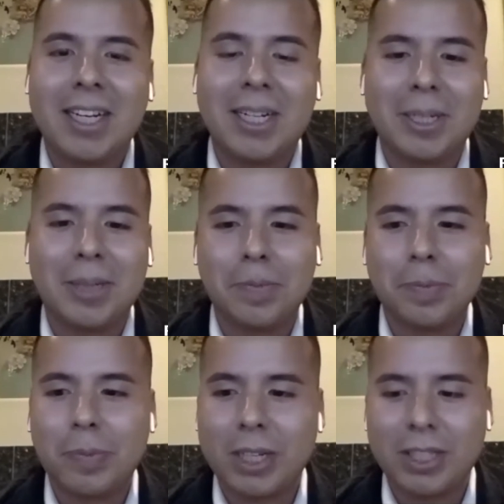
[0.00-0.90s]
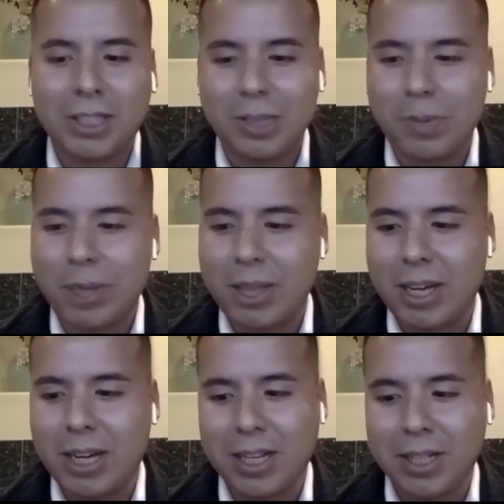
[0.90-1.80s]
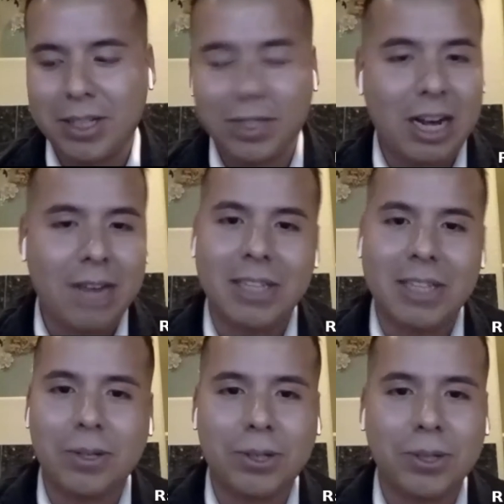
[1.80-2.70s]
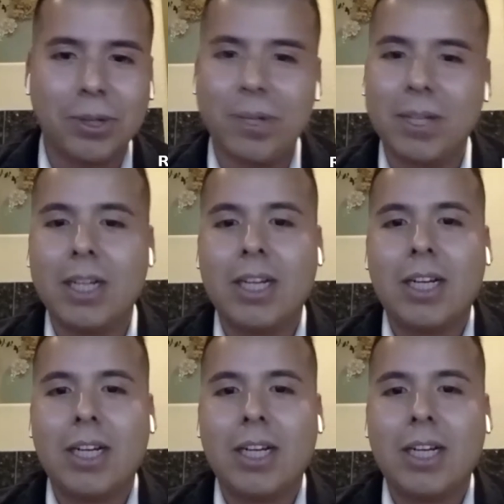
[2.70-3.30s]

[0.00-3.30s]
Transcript: Um, just with uh, you know having a social,